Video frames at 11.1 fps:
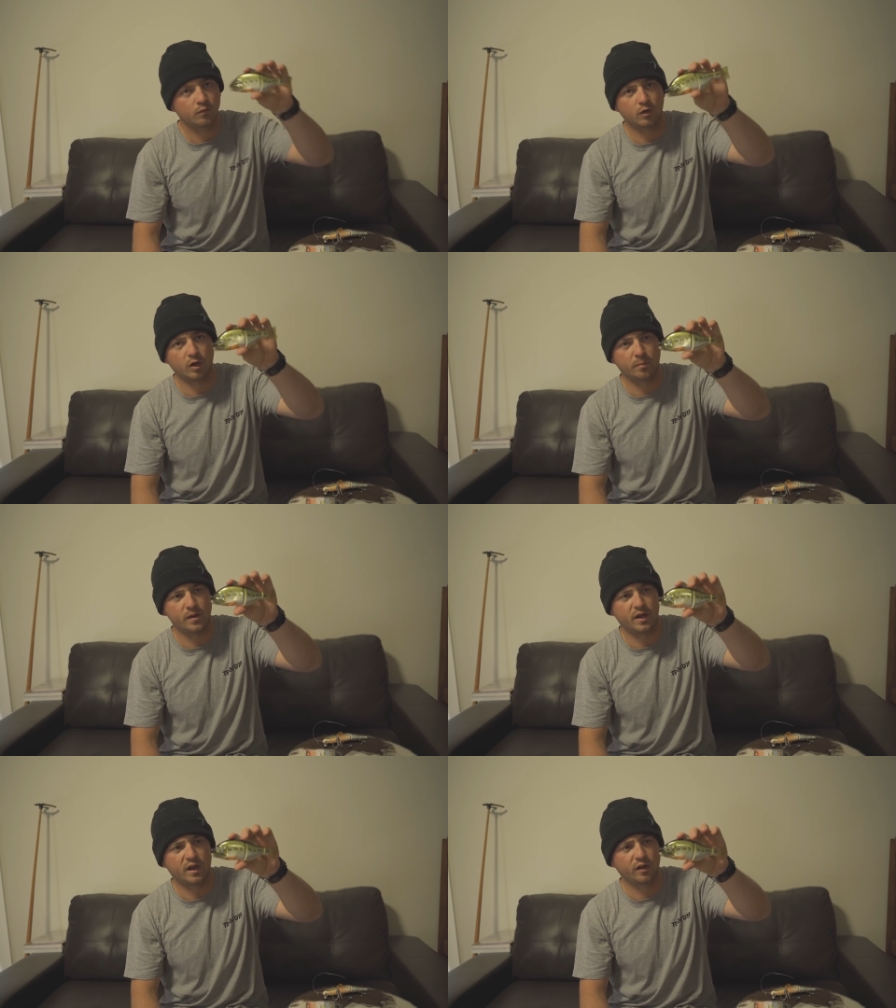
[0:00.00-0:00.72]
We've got our
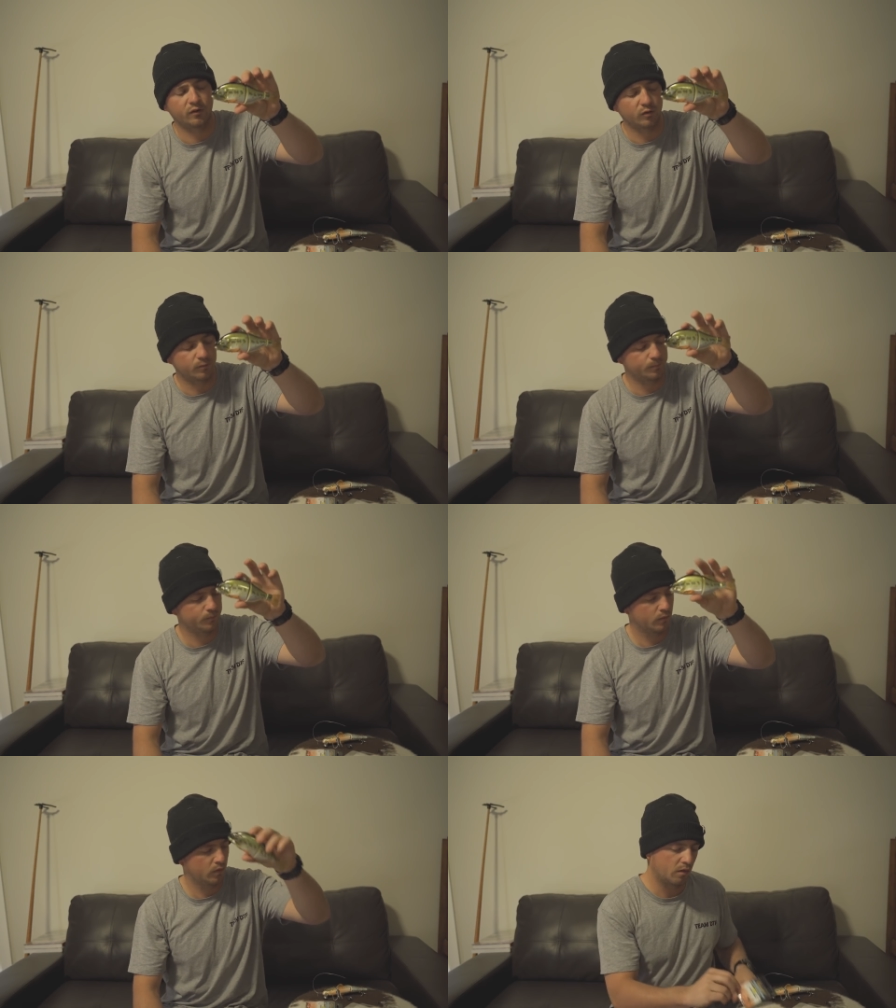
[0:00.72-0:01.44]
bare Gantarel.
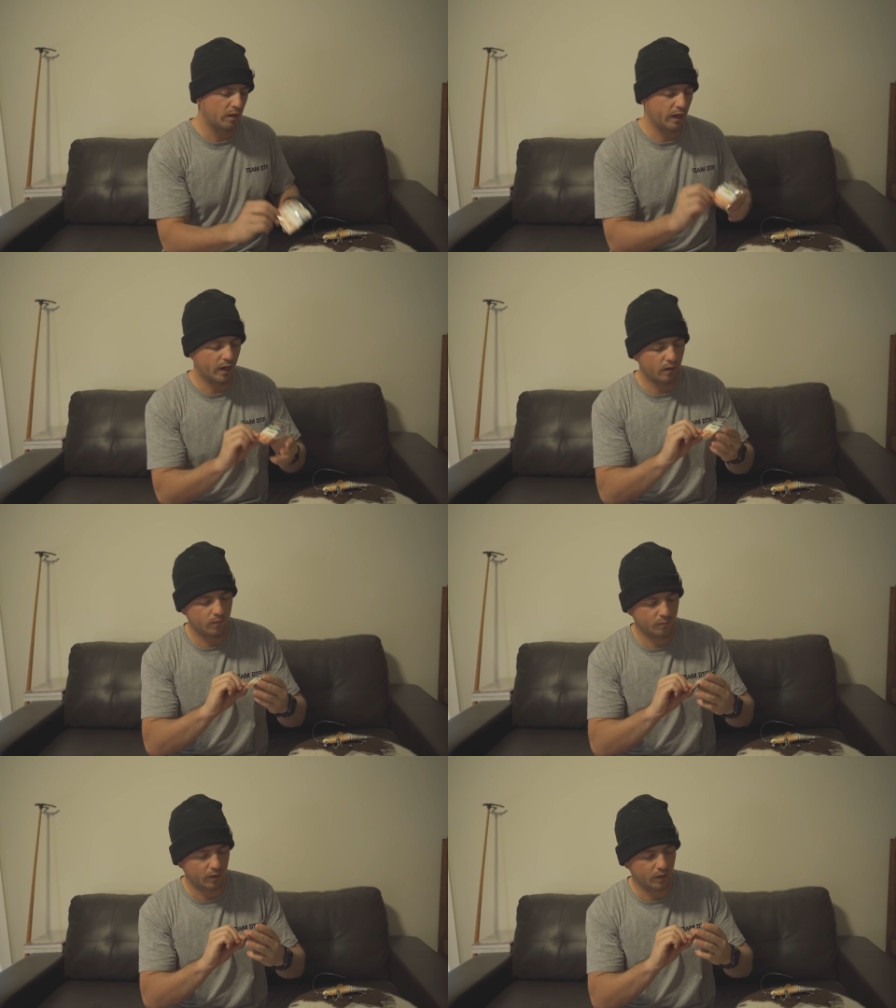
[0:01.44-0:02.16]
Now
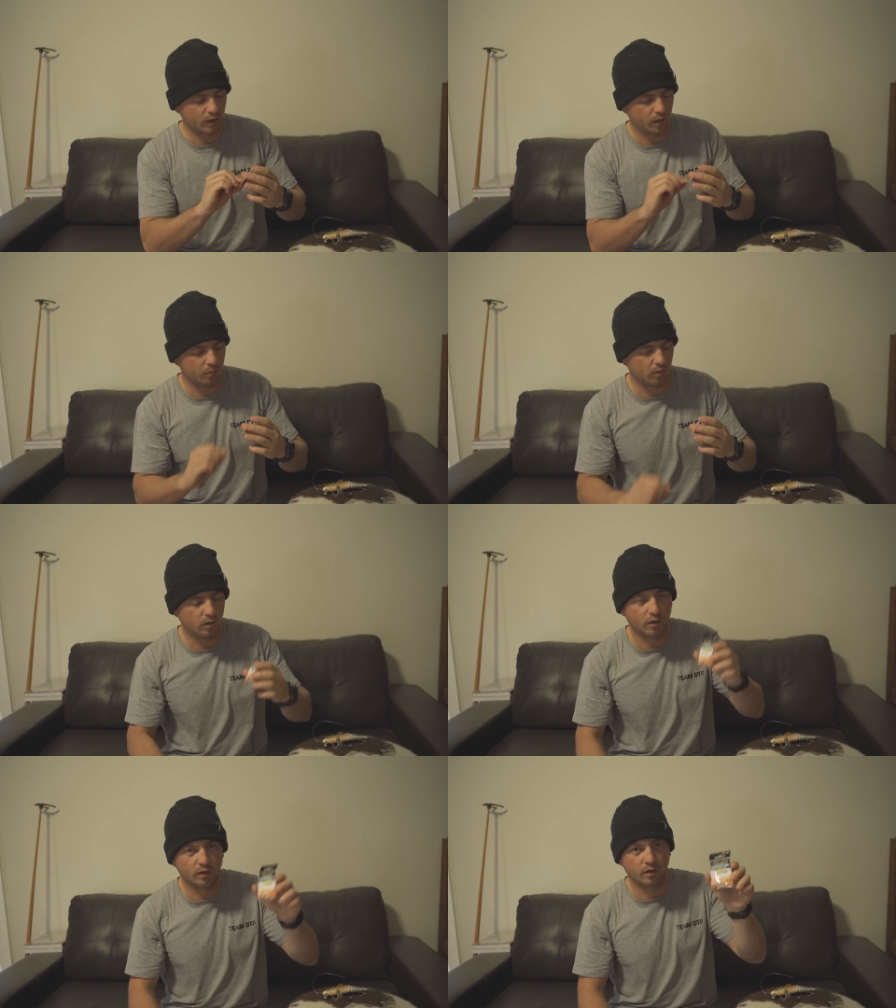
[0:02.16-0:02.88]
I'm going to get
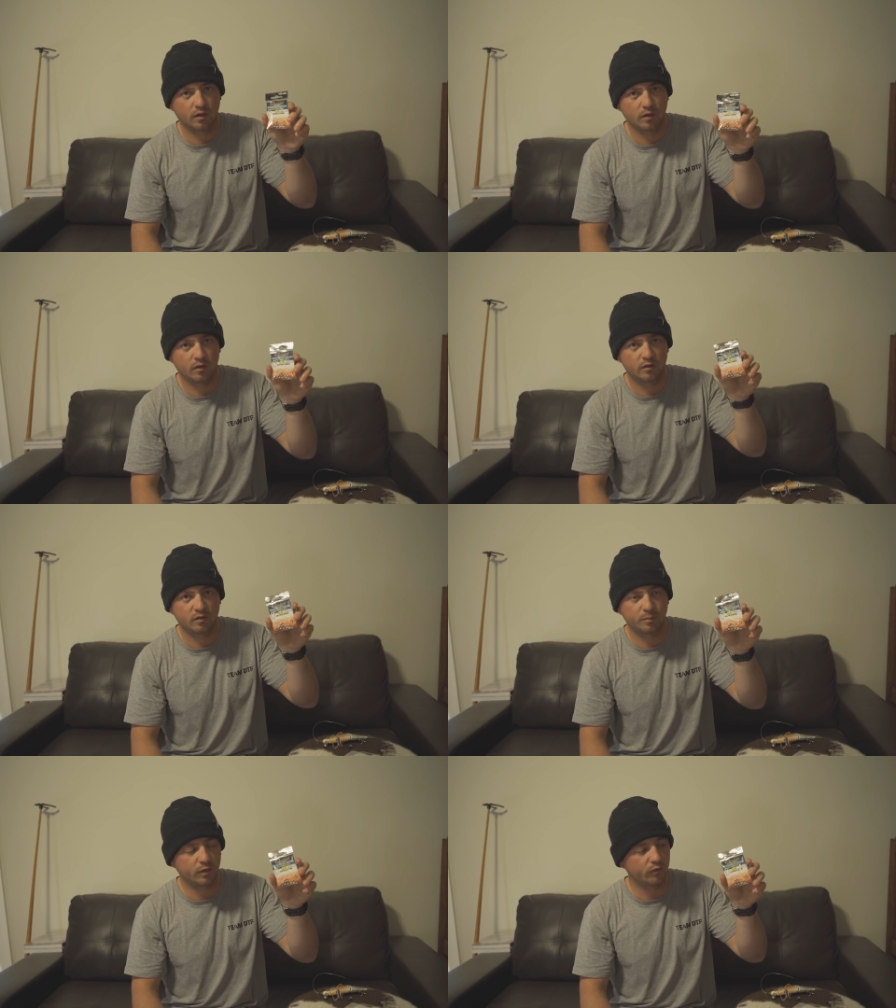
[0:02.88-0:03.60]
my
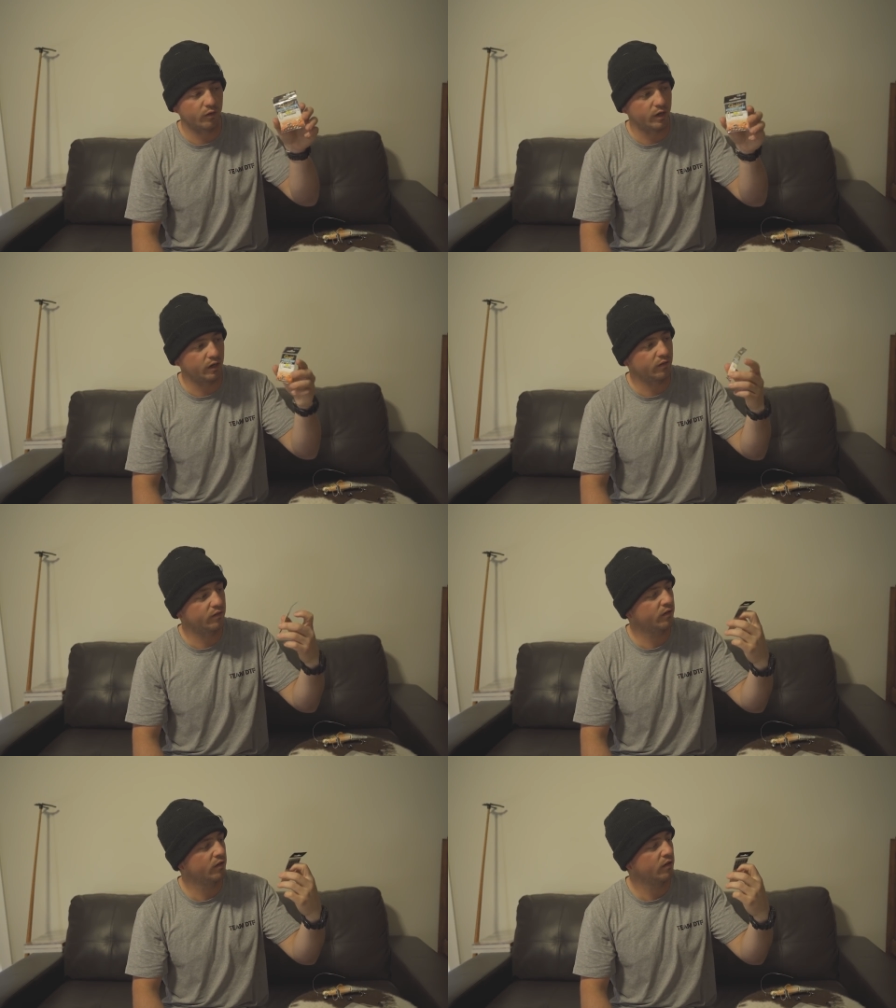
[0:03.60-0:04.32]
split
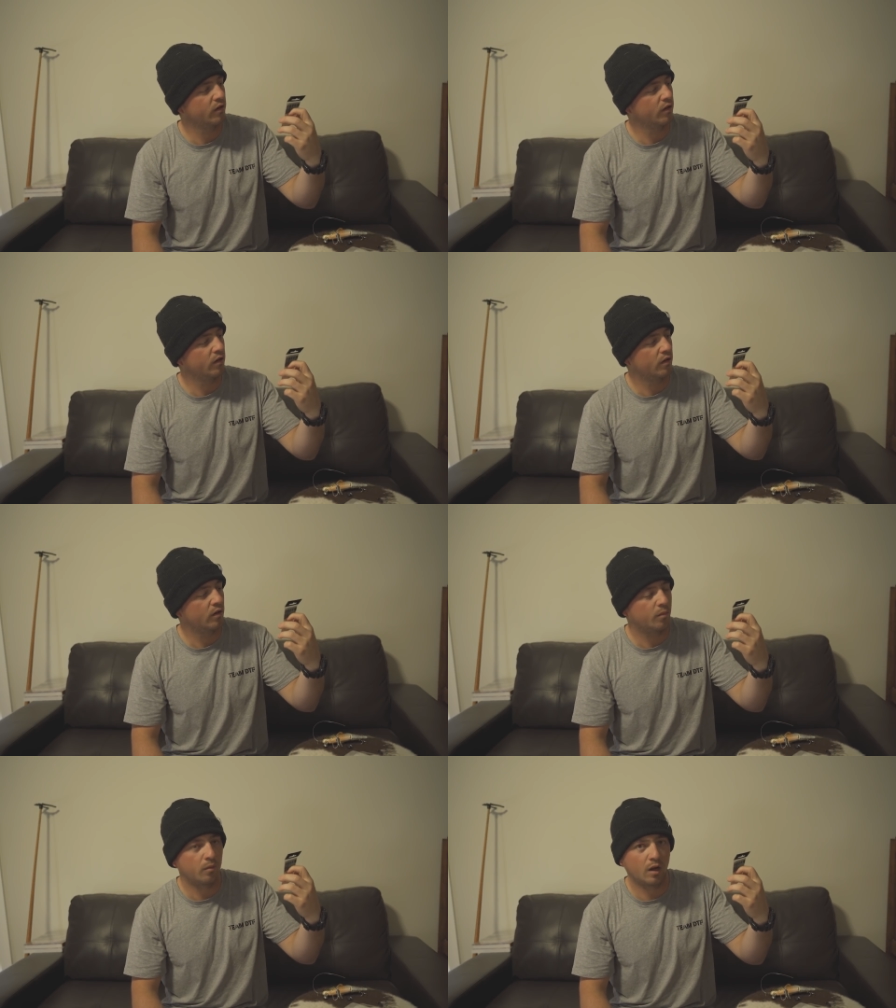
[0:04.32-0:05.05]
rings,
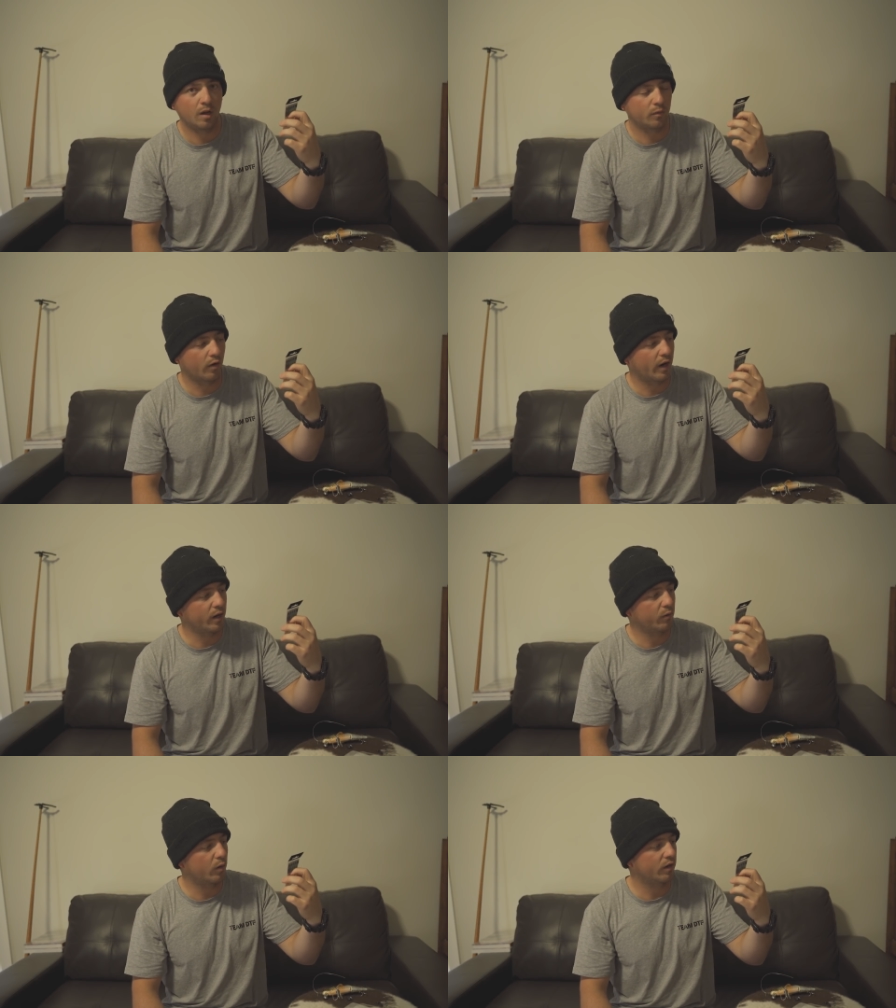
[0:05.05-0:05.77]
my
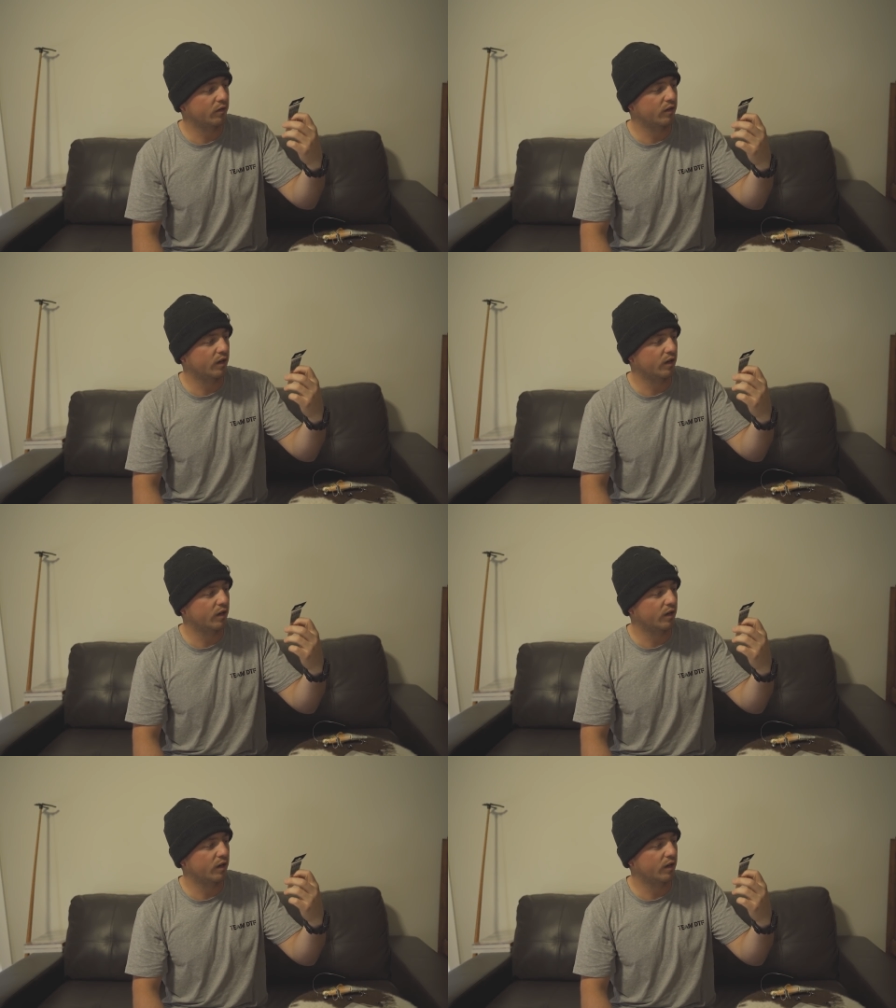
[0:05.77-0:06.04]
upgraded ones.